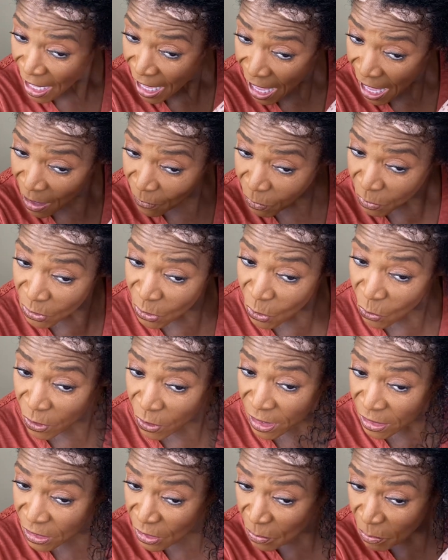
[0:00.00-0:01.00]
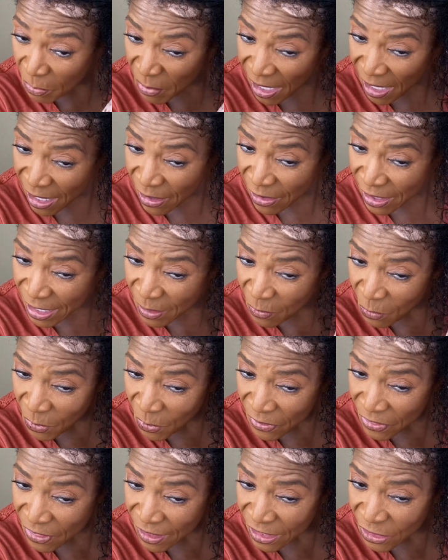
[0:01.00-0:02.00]
I was going to pair it
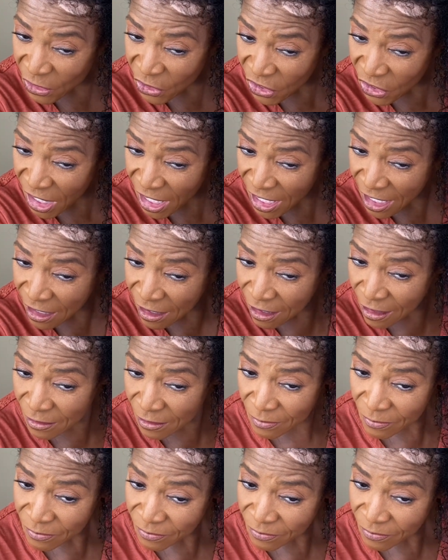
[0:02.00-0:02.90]
with a gel,